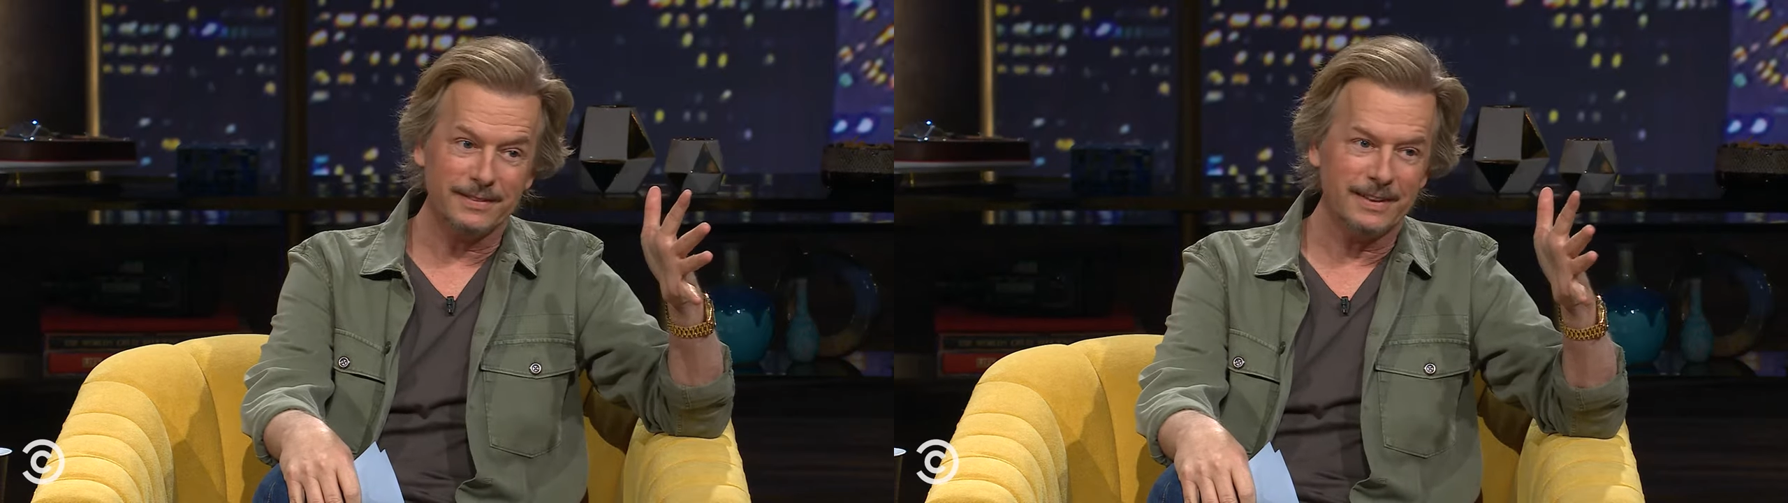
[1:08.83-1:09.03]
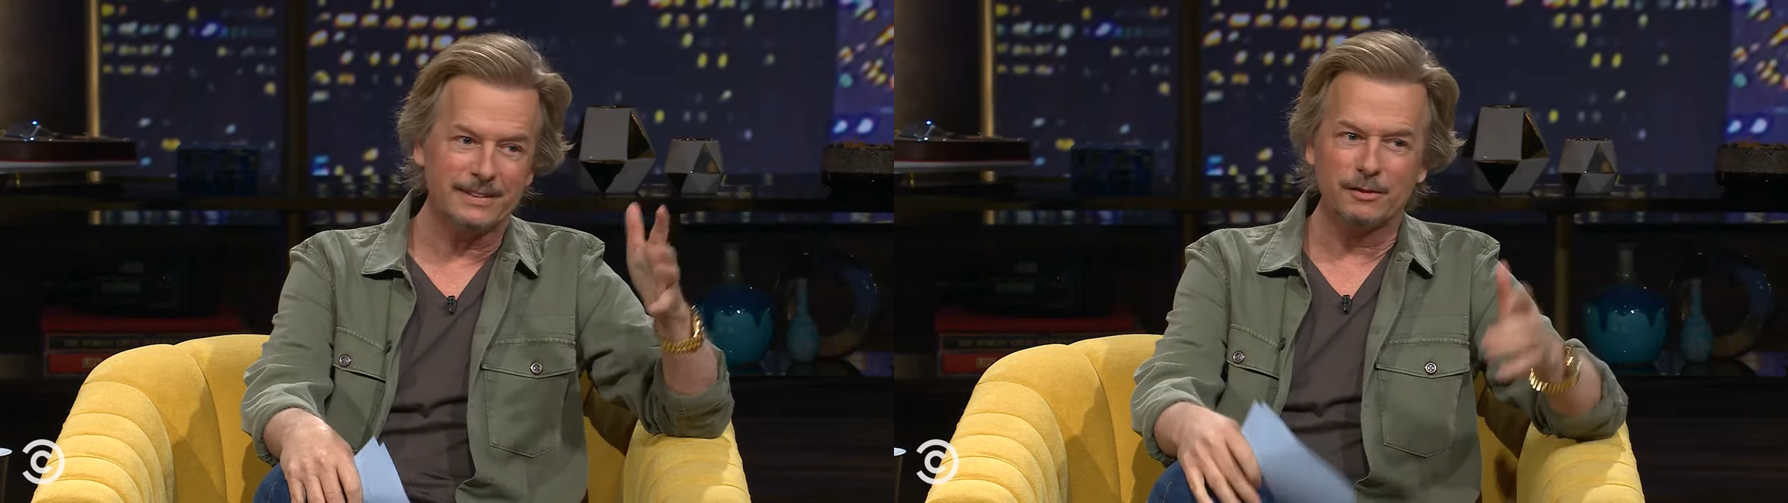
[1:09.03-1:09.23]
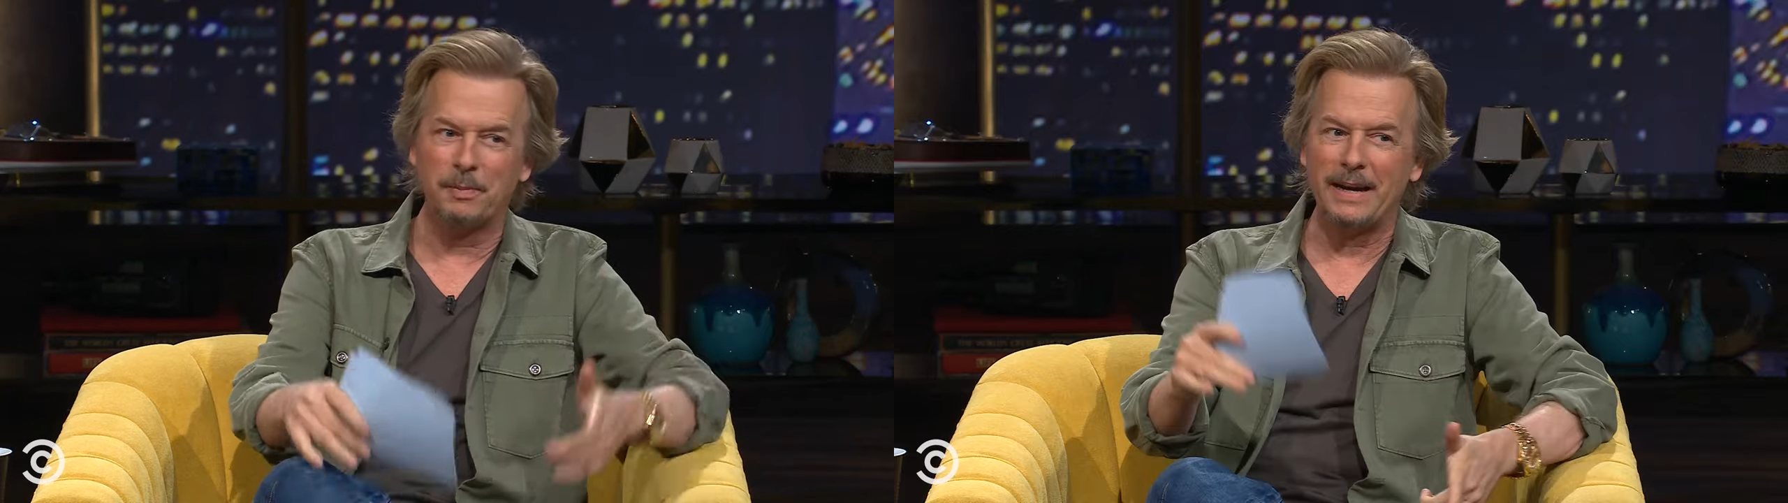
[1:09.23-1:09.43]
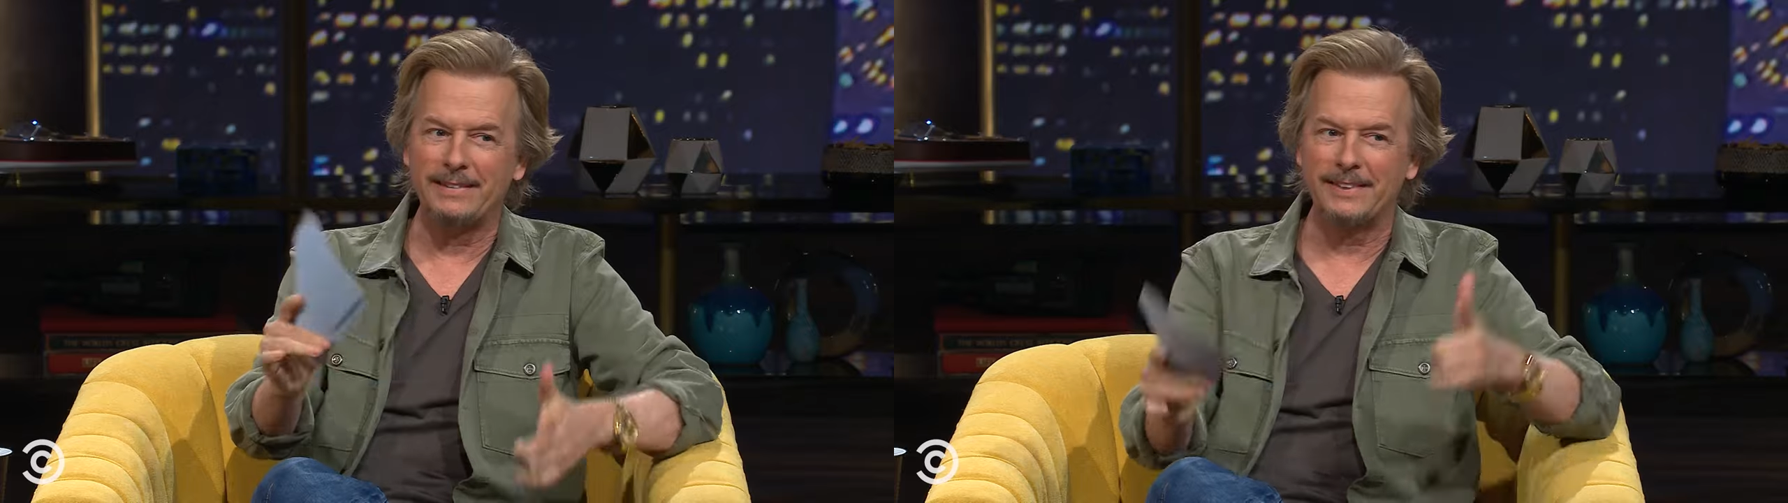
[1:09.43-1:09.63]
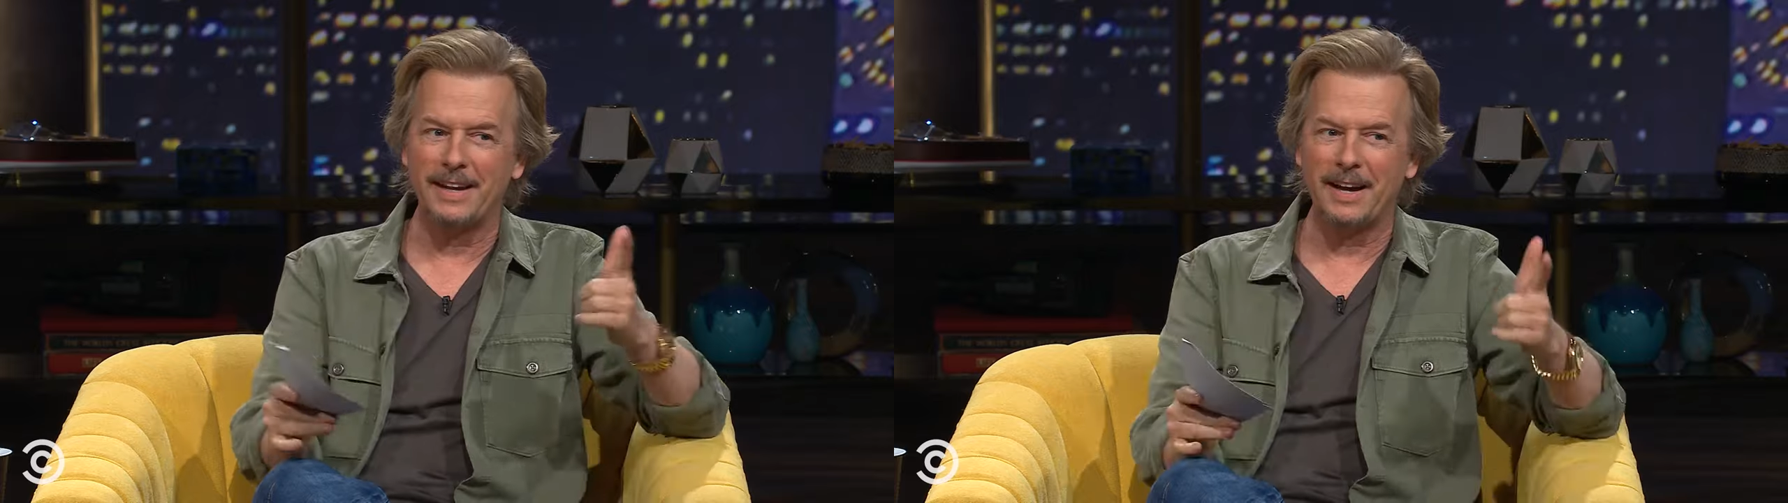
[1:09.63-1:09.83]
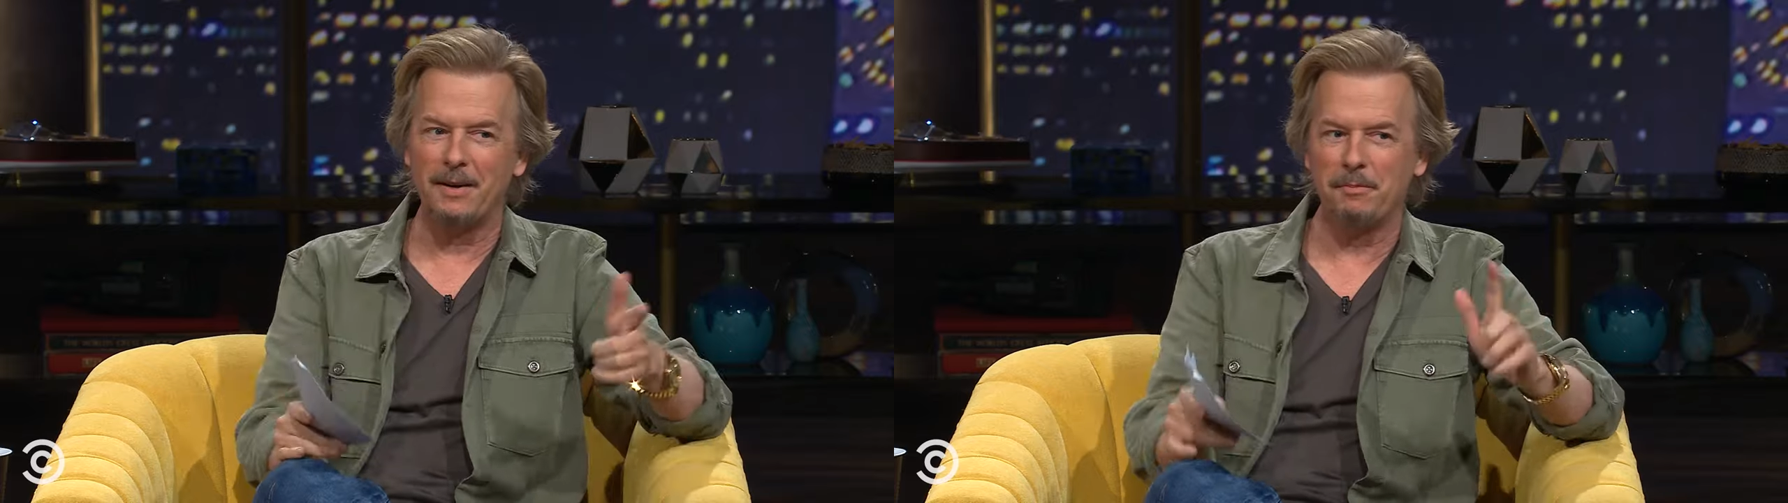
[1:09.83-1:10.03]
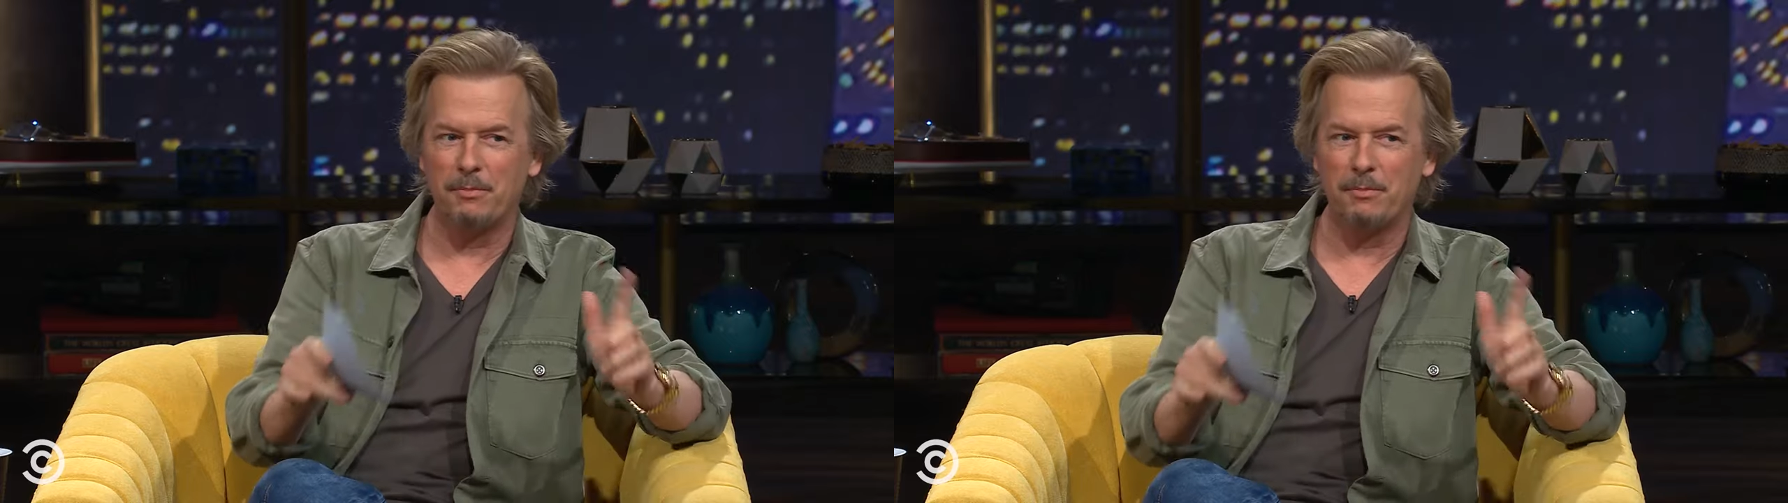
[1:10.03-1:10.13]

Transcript: Let's spice it up,